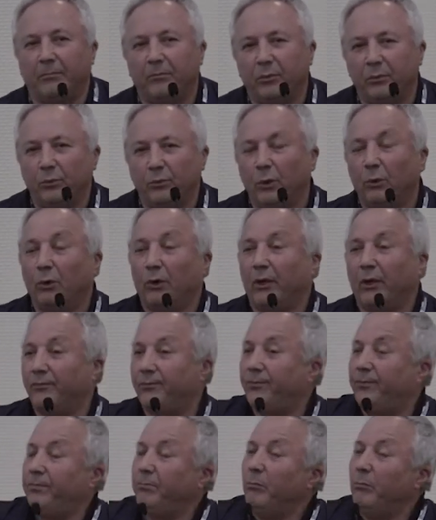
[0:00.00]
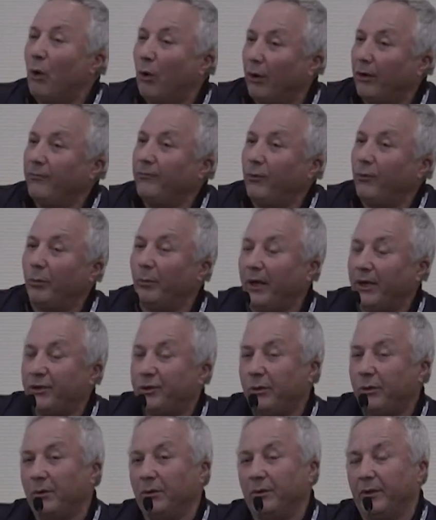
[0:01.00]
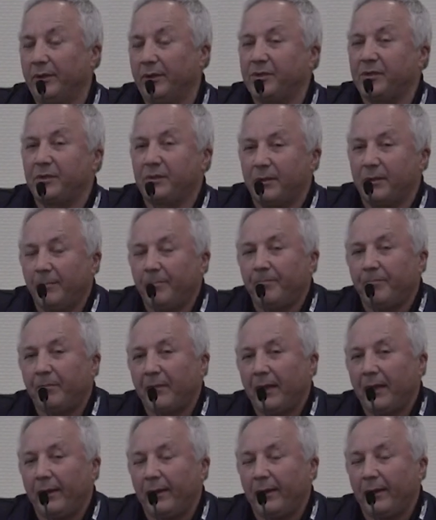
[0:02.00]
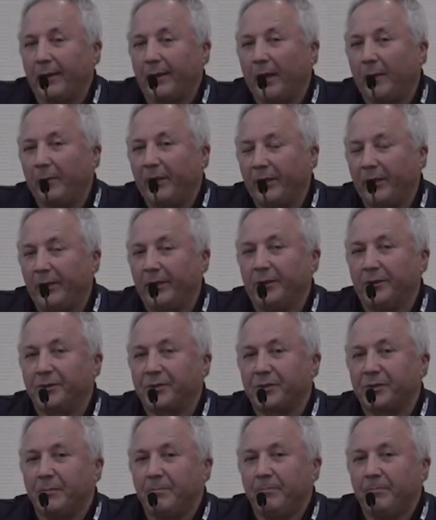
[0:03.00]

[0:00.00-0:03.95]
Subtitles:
we'll have more information on this in the coming years.